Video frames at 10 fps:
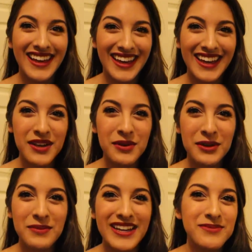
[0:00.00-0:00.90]
Hi,
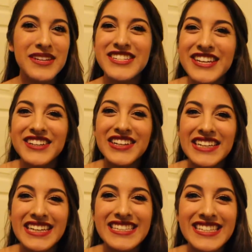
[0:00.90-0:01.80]
welcome back to my channel.
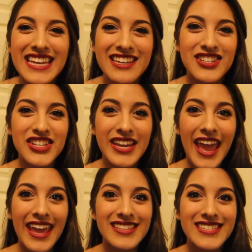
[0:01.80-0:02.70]
It's Angie,
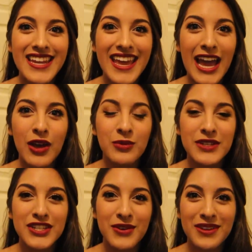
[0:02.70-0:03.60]
and today I will be
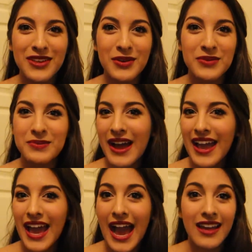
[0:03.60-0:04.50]
showing you
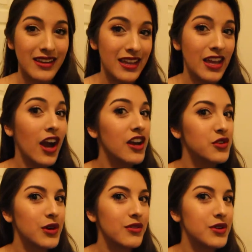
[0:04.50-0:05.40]
my highlighting and
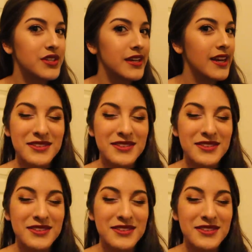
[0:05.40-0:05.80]
contouring routine.